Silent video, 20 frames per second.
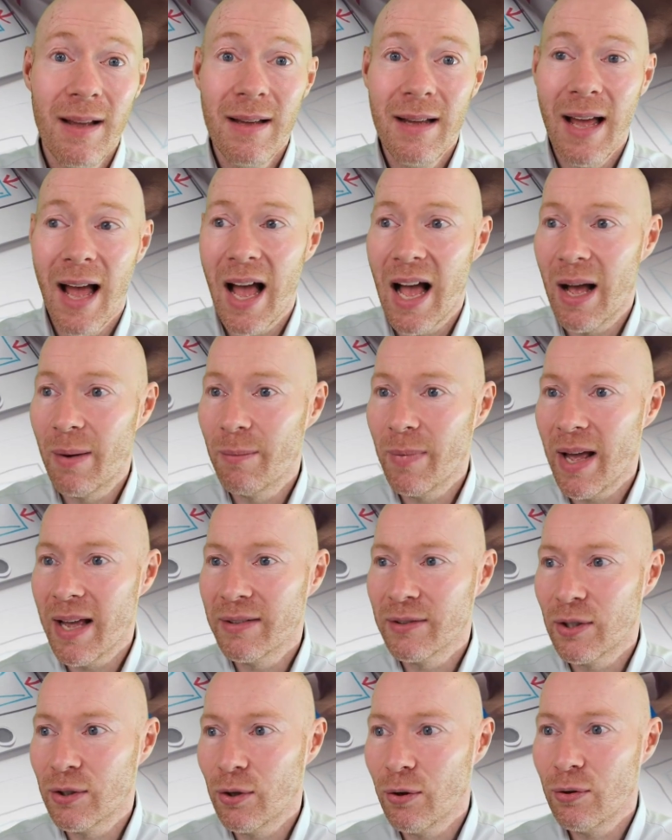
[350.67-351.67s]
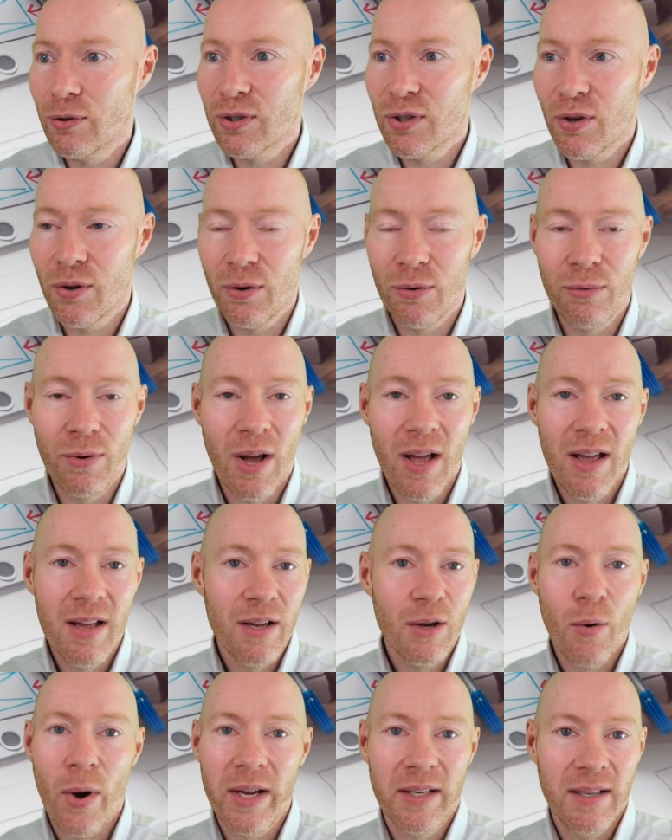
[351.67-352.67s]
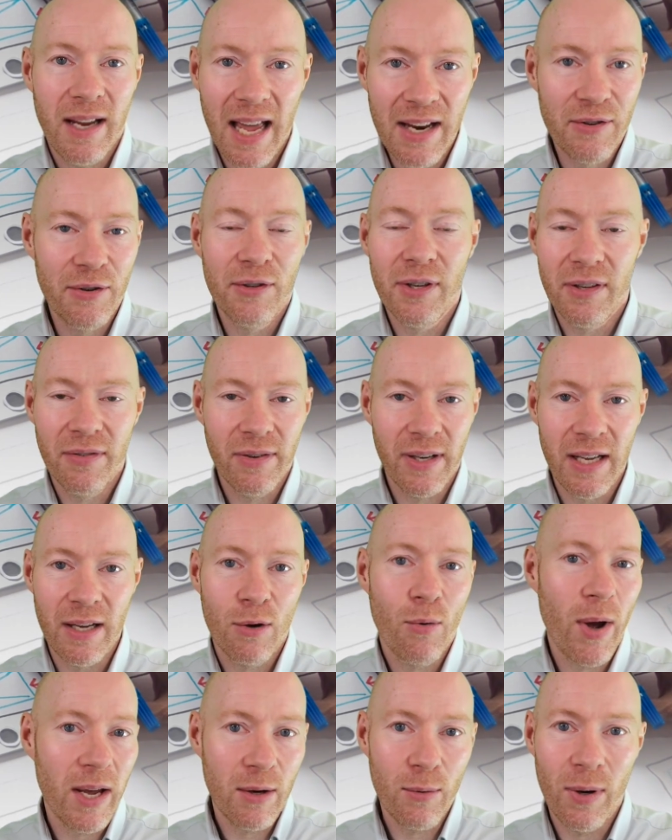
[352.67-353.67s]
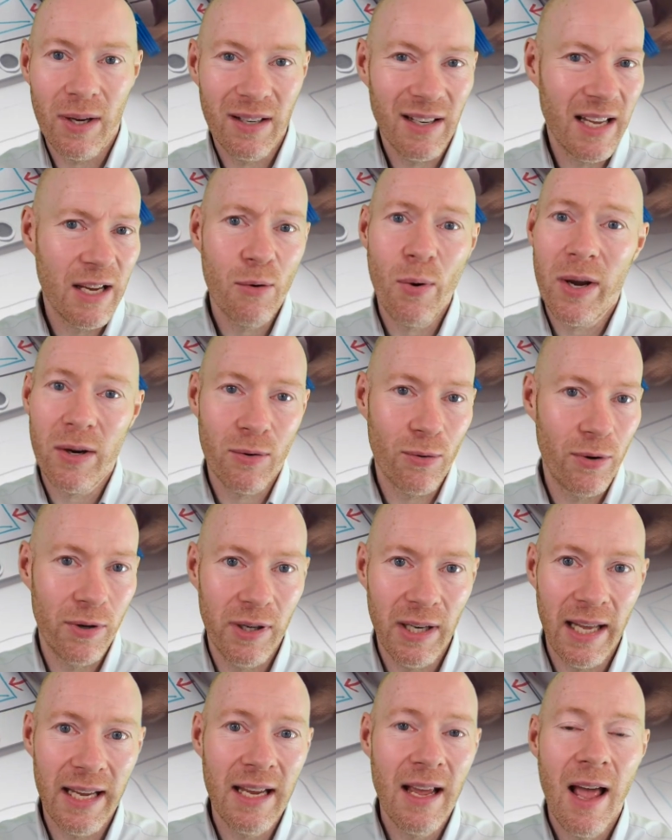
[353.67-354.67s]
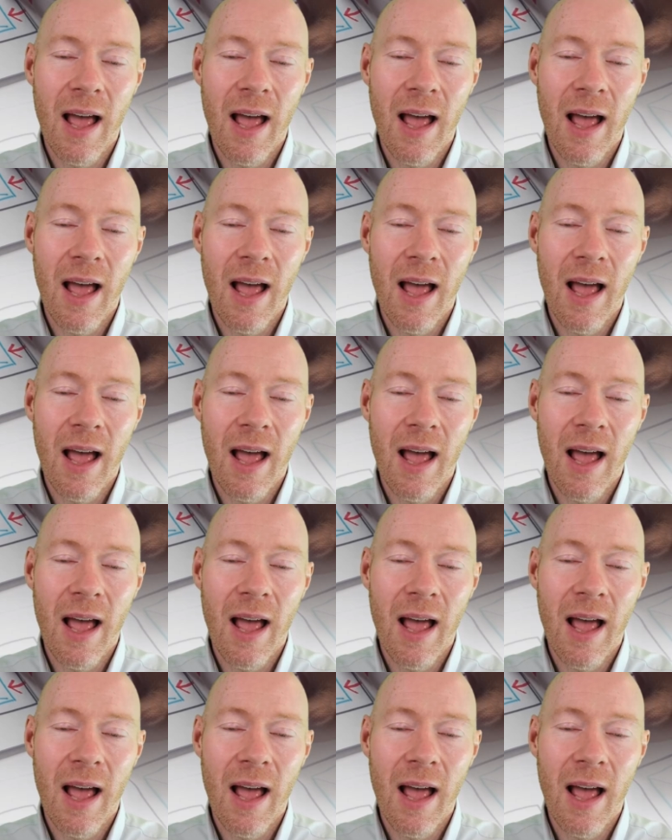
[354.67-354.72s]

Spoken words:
and to do so quite iteratively, quite quickly, quite crudely,